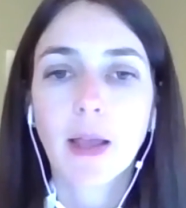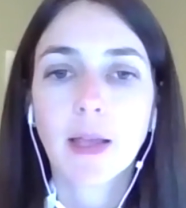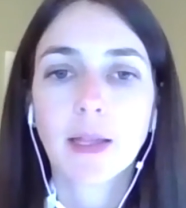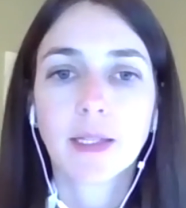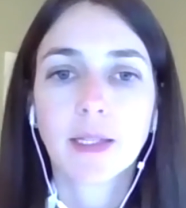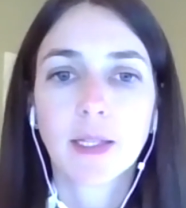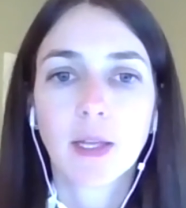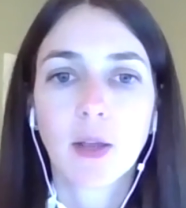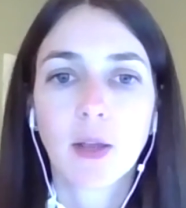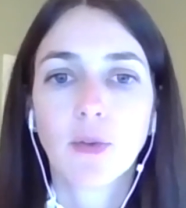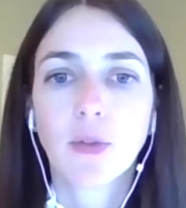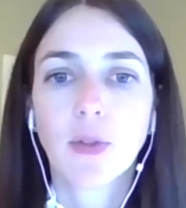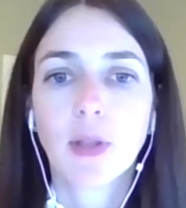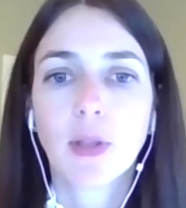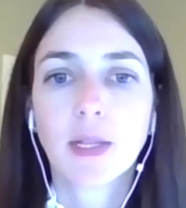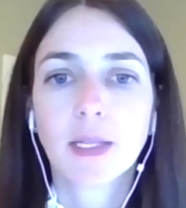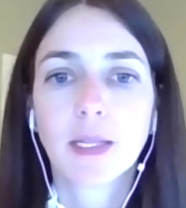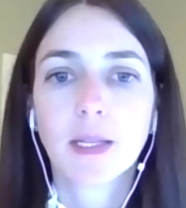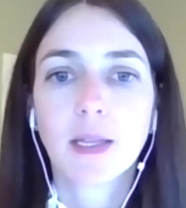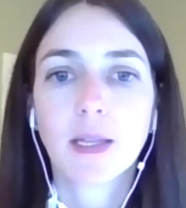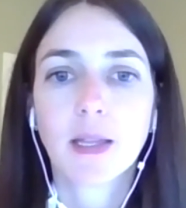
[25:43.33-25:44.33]
And so
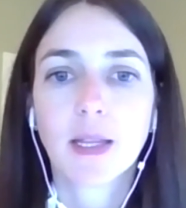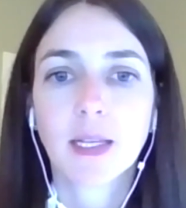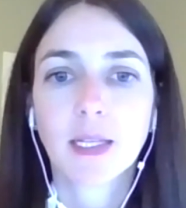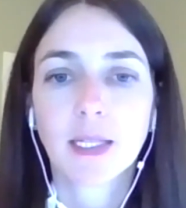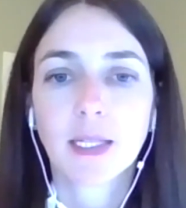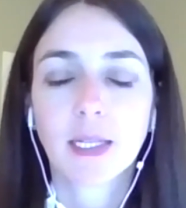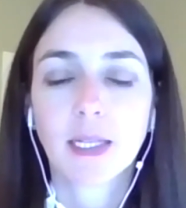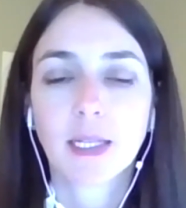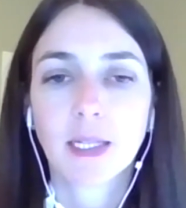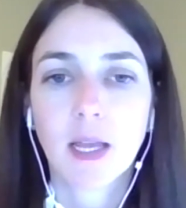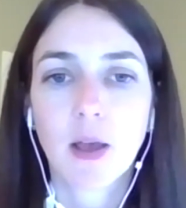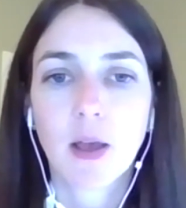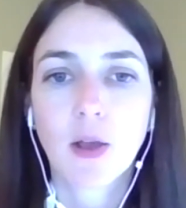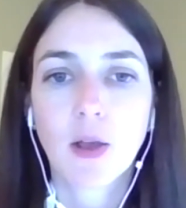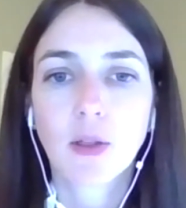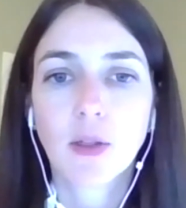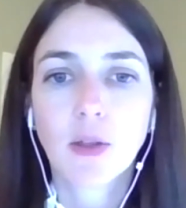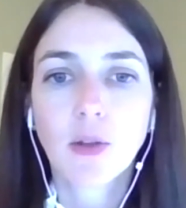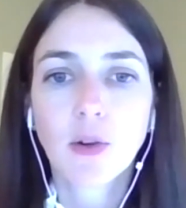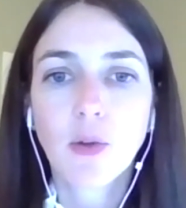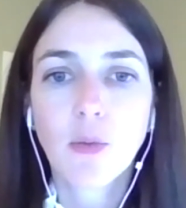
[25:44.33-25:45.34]
this is a
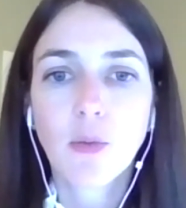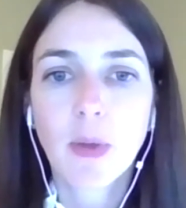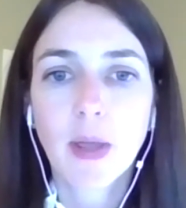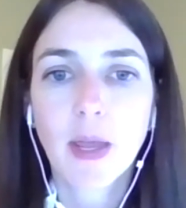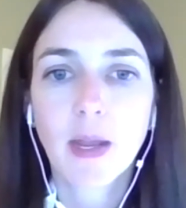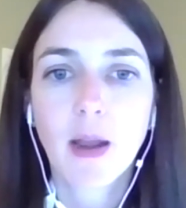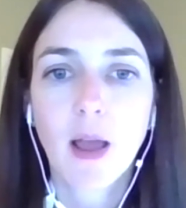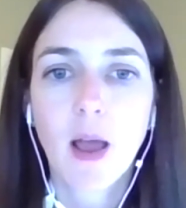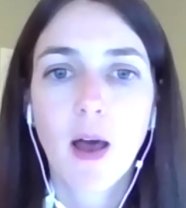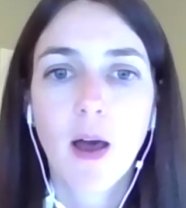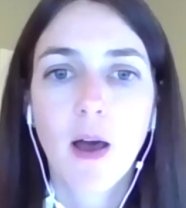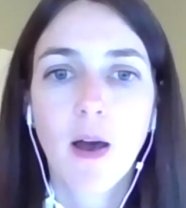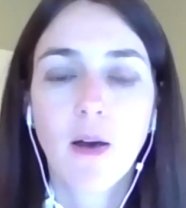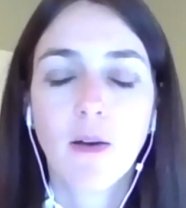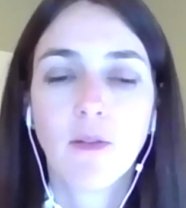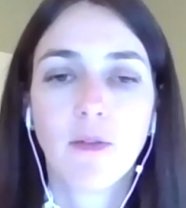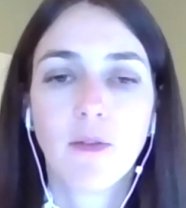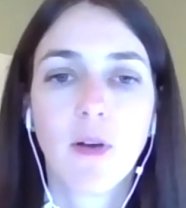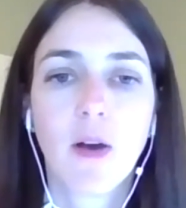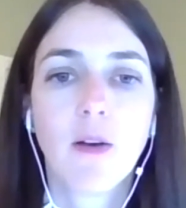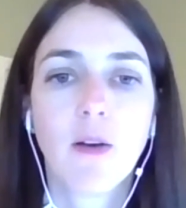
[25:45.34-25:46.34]
little bit
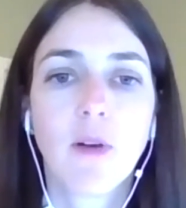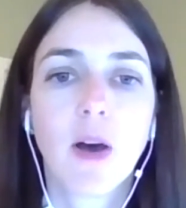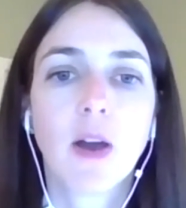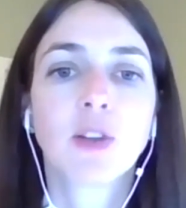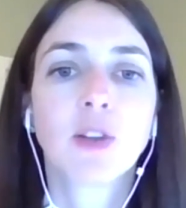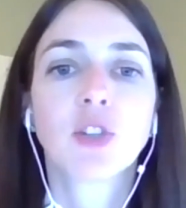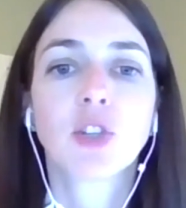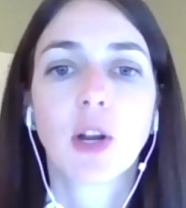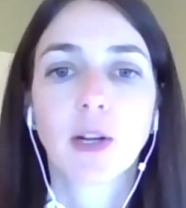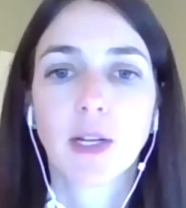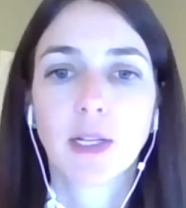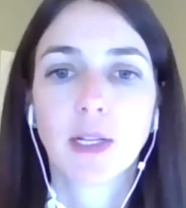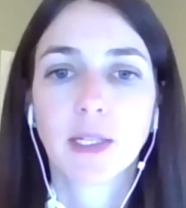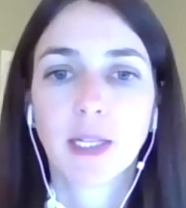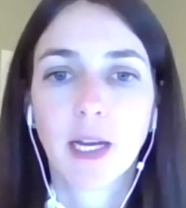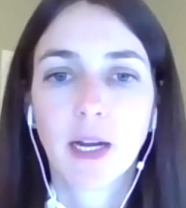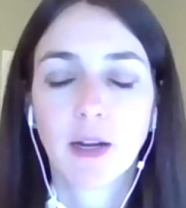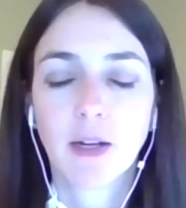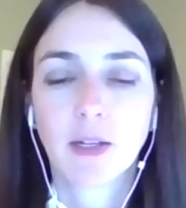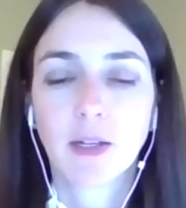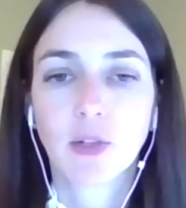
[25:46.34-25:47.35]
of uncharted
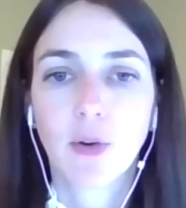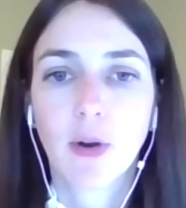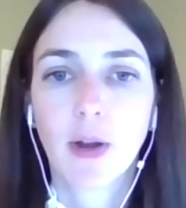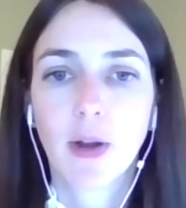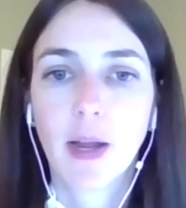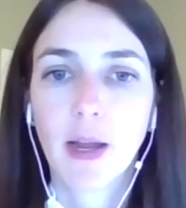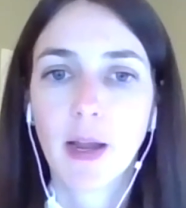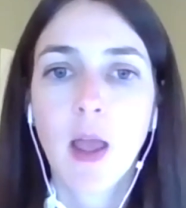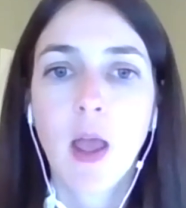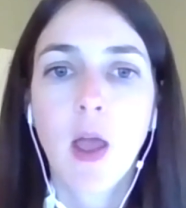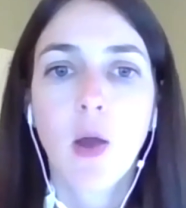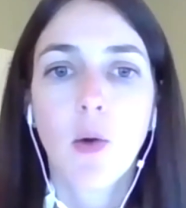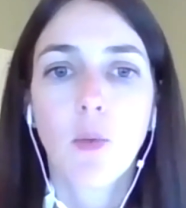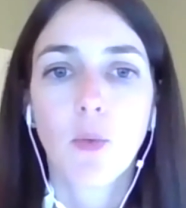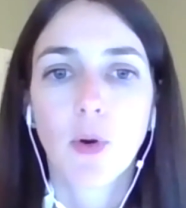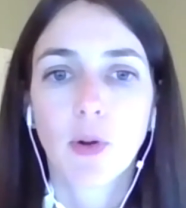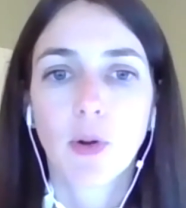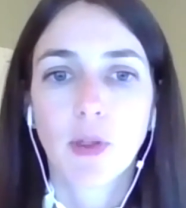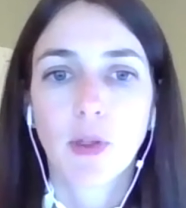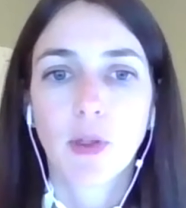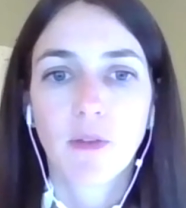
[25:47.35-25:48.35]
territory
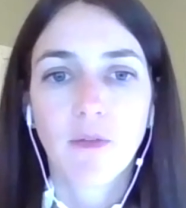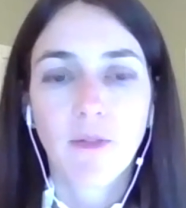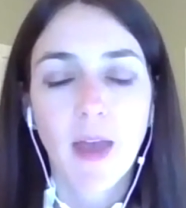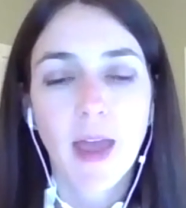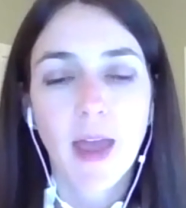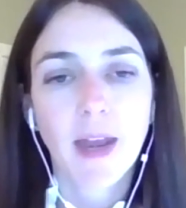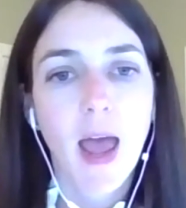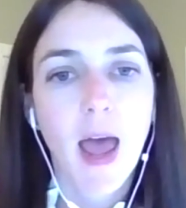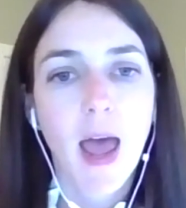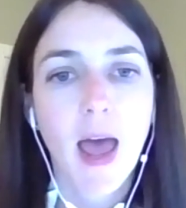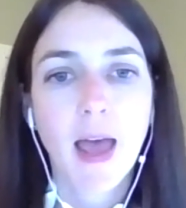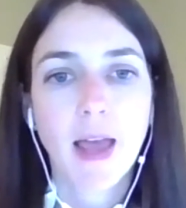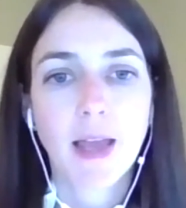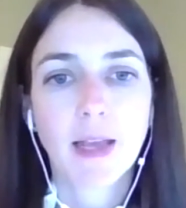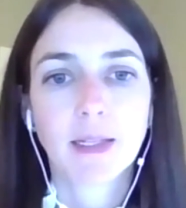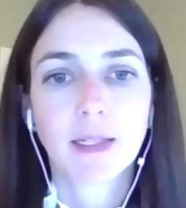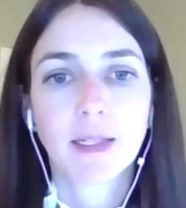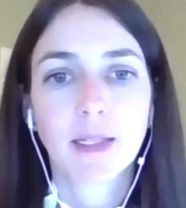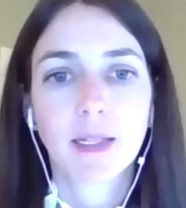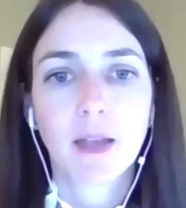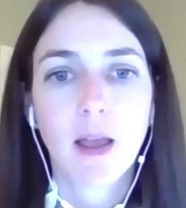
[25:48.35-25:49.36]
where the Fed
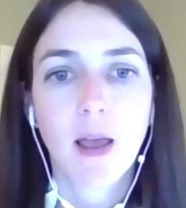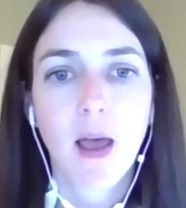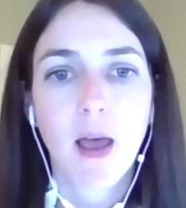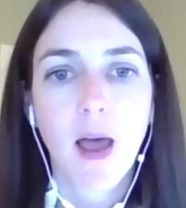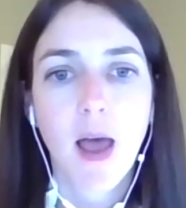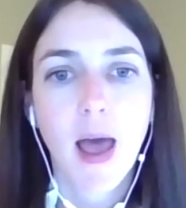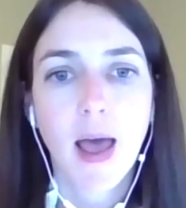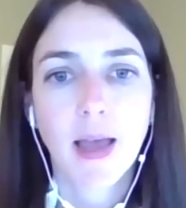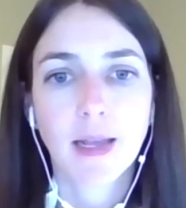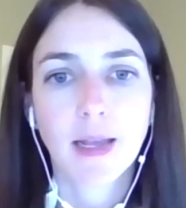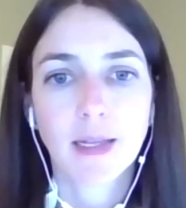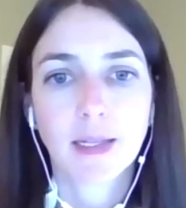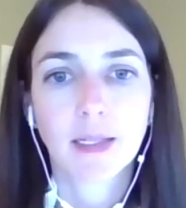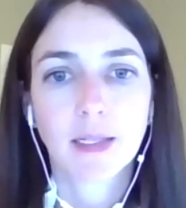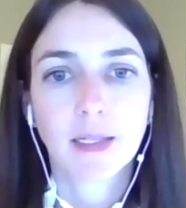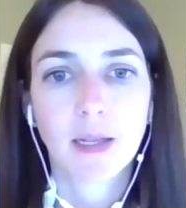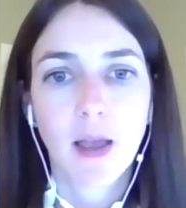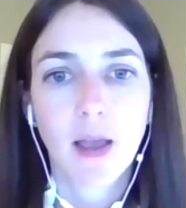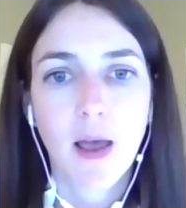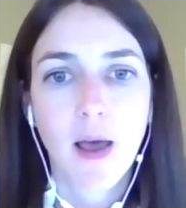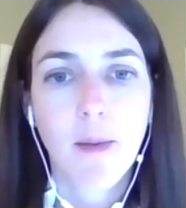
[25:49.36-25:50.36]
has
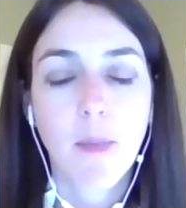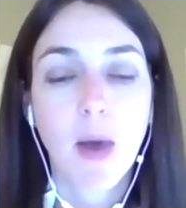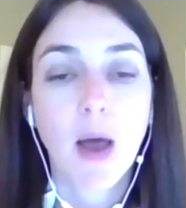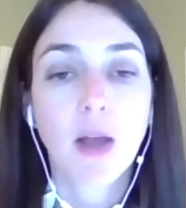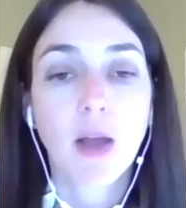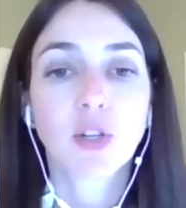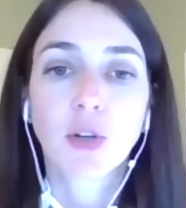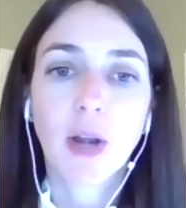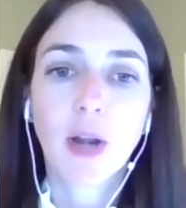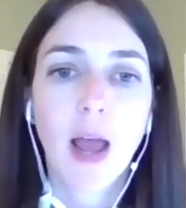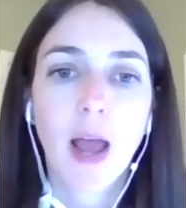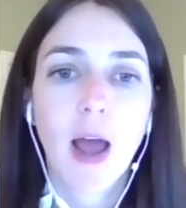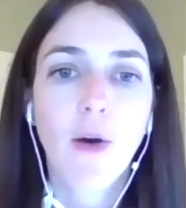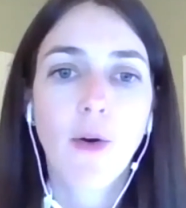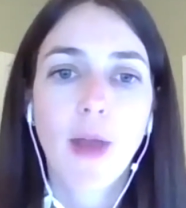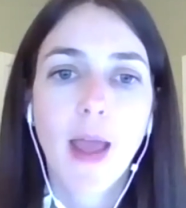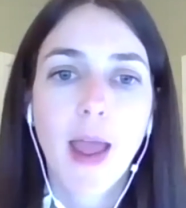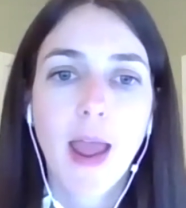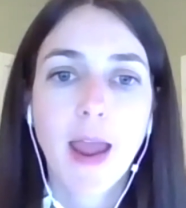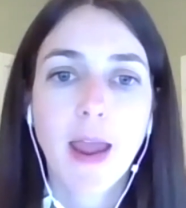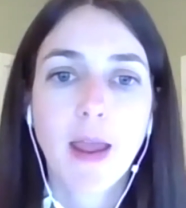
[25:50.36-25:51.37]
ushered out
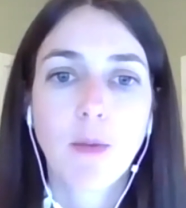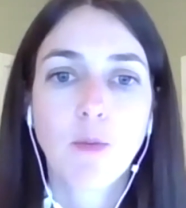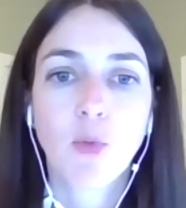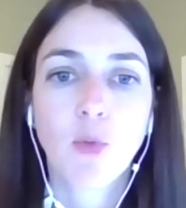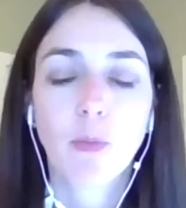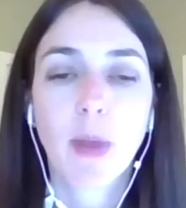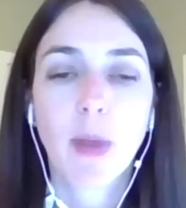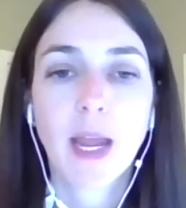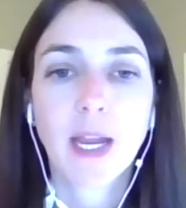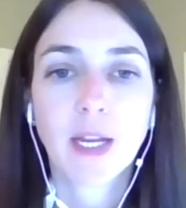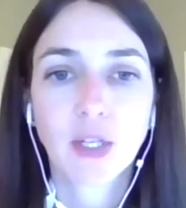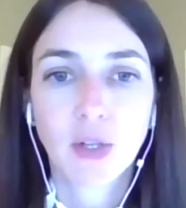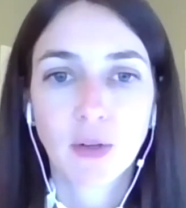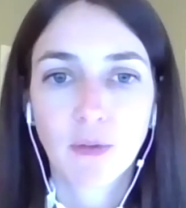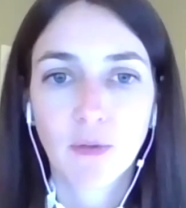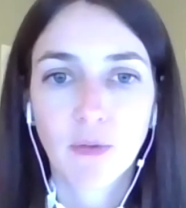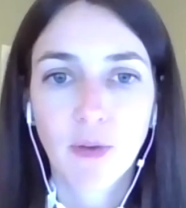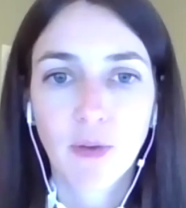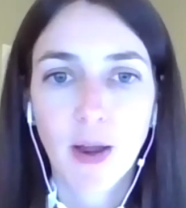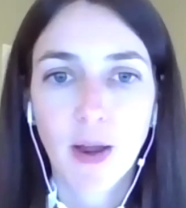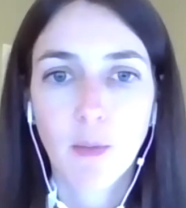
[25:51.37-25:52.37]
a more
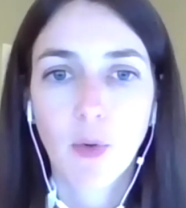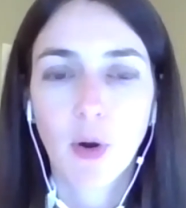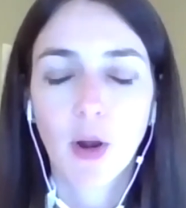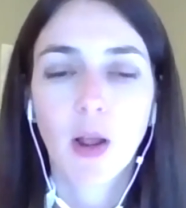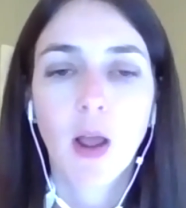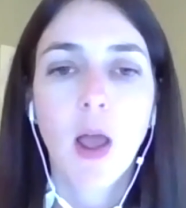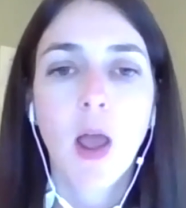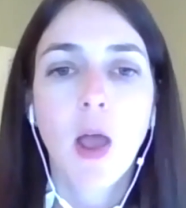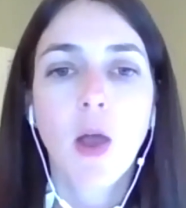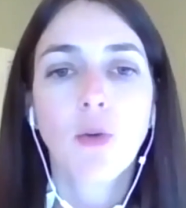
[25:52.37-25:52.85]
patient framework,